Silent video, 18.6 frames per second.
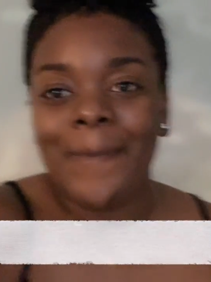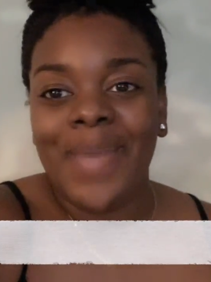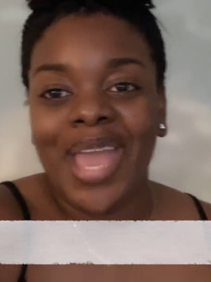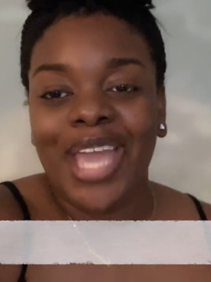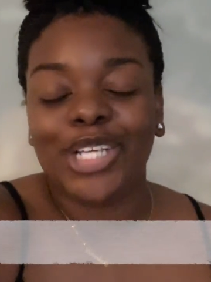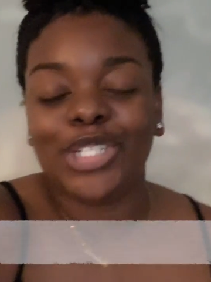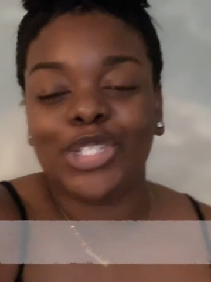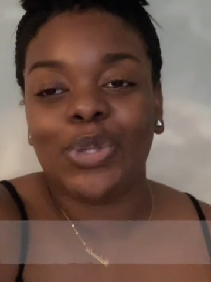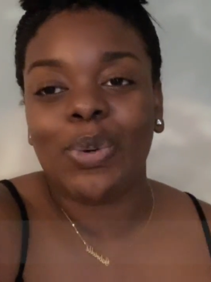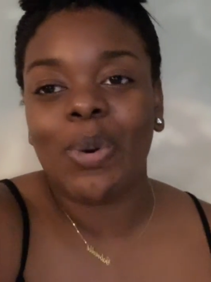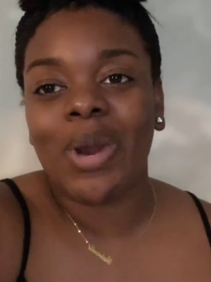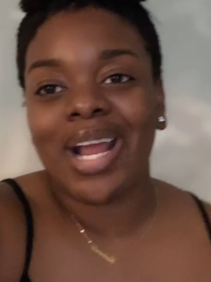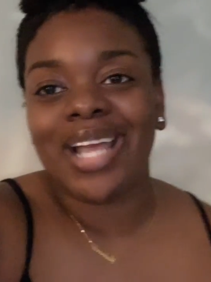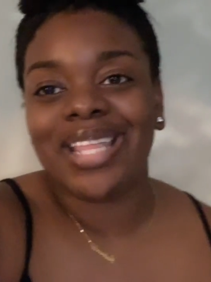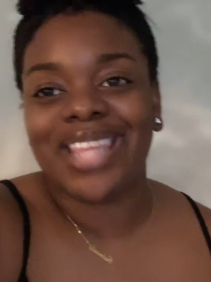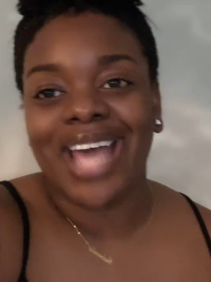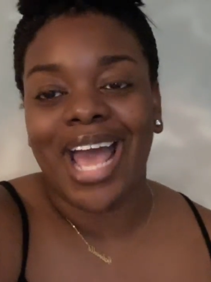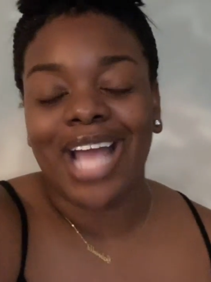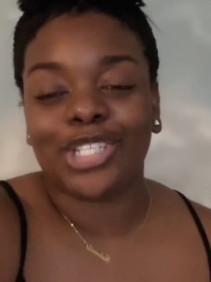Make sure
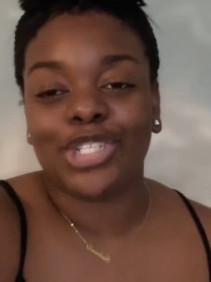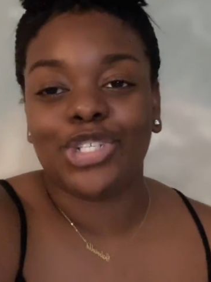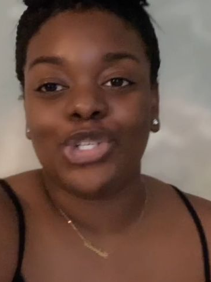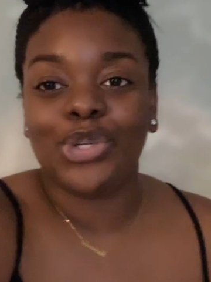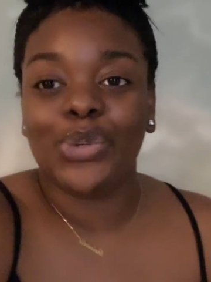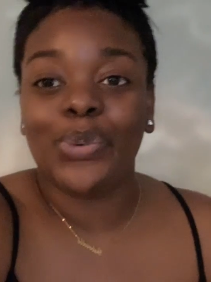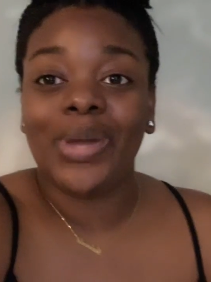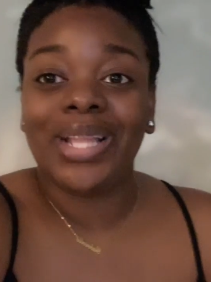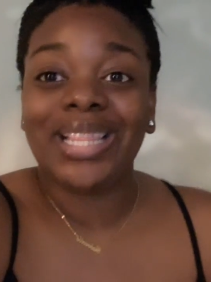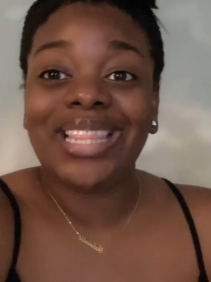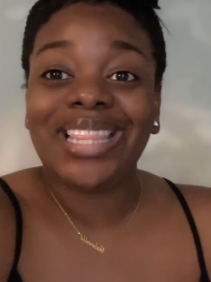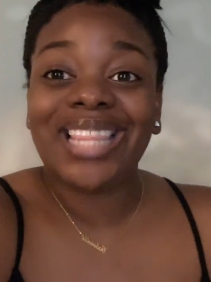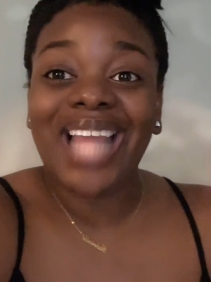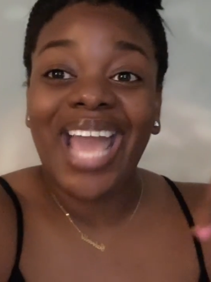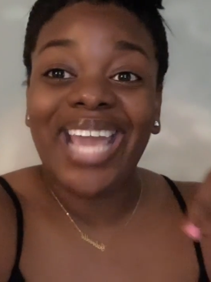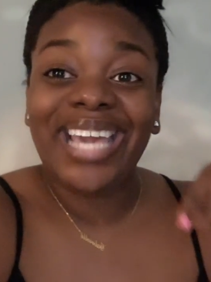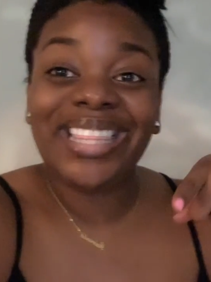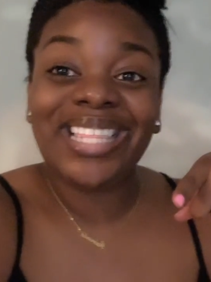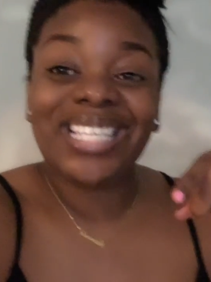that you
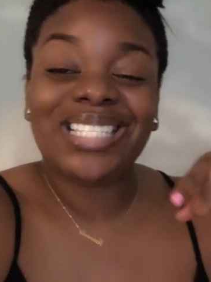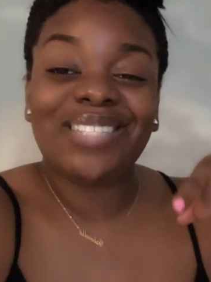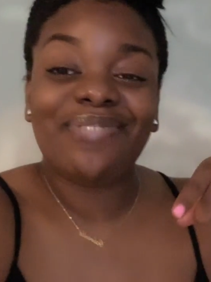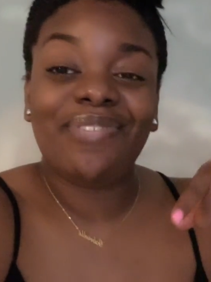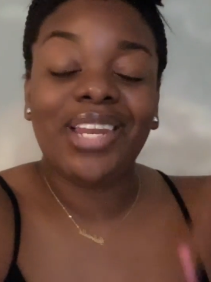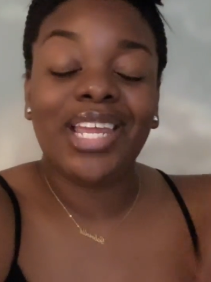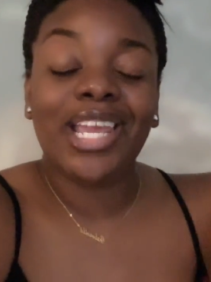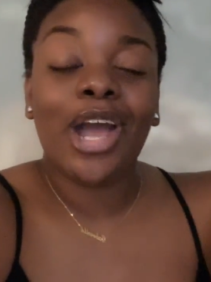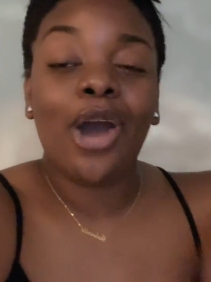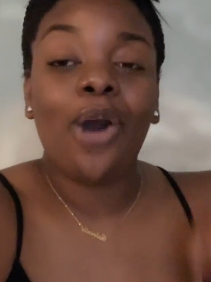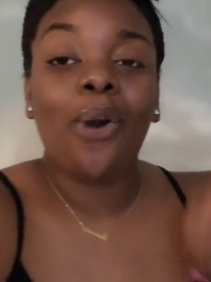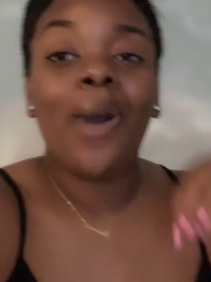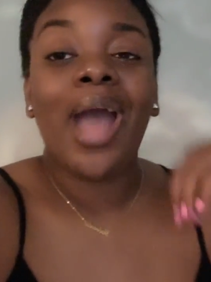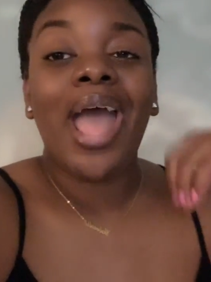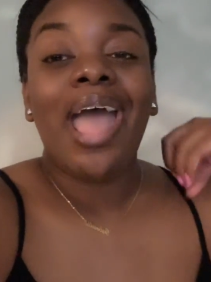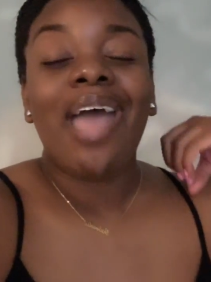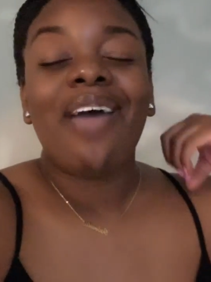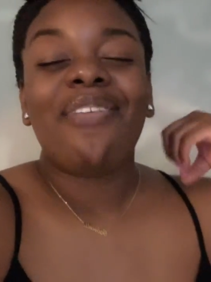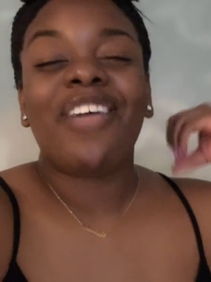like this video,
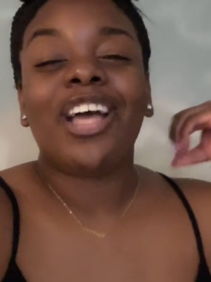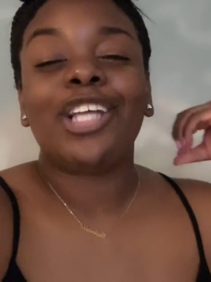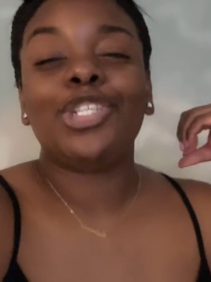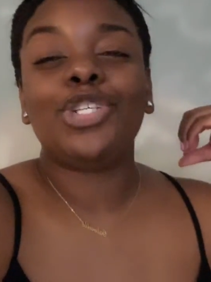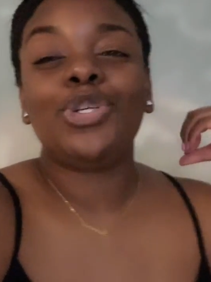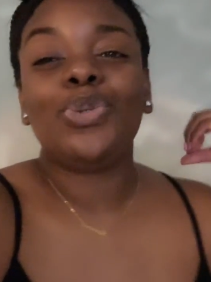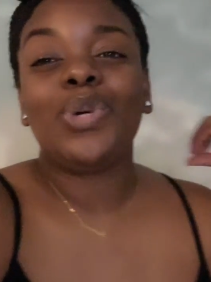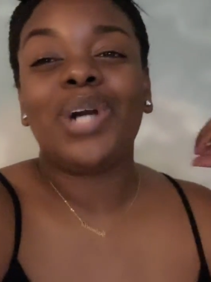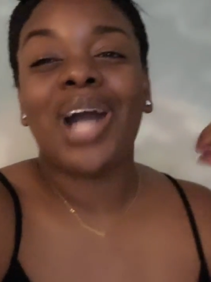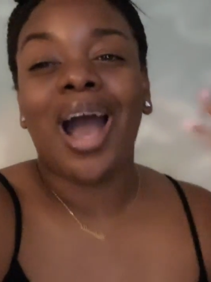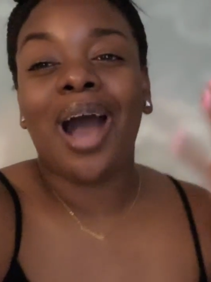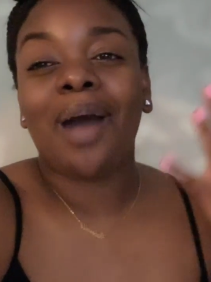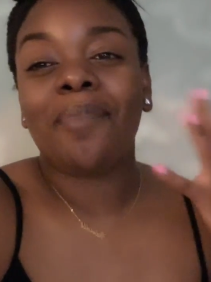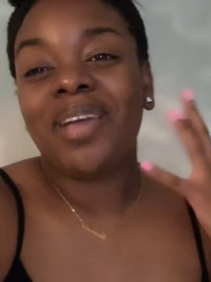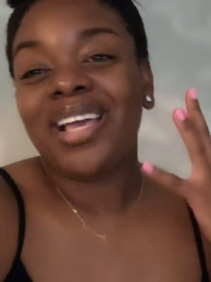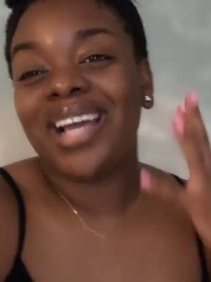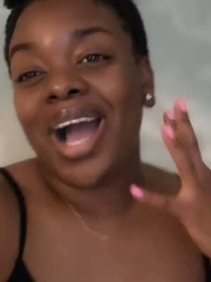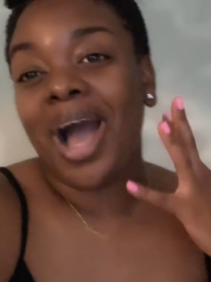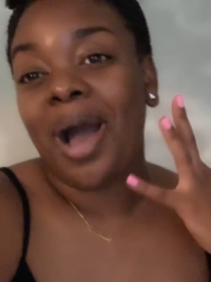that you
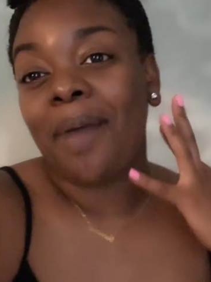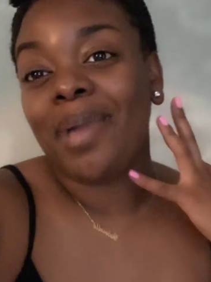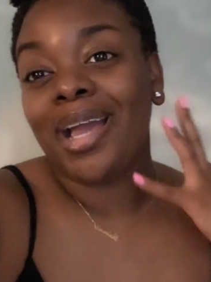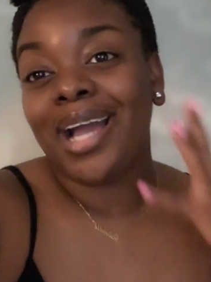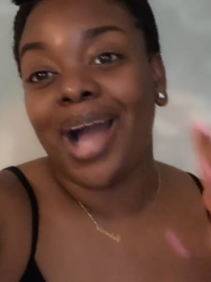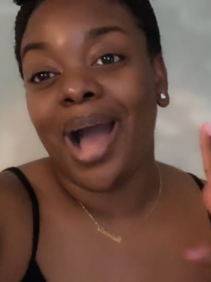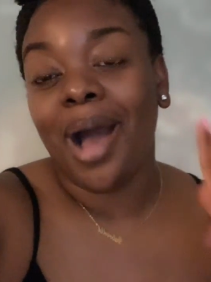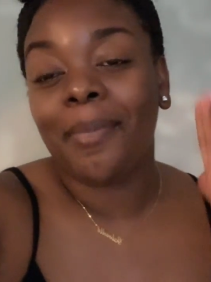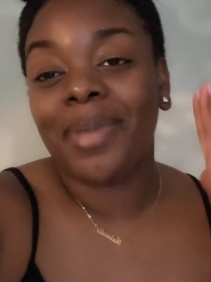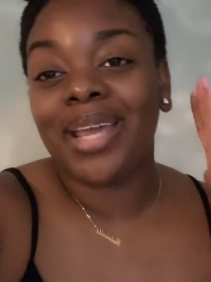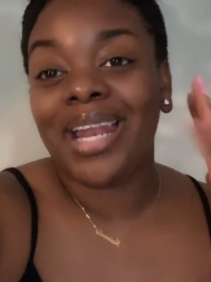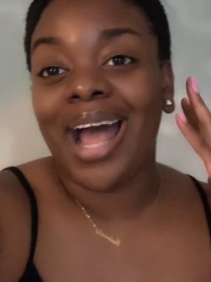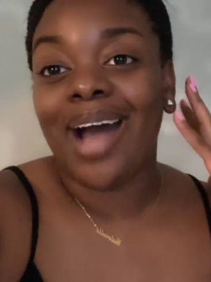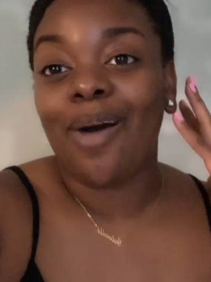comment, comment, comment.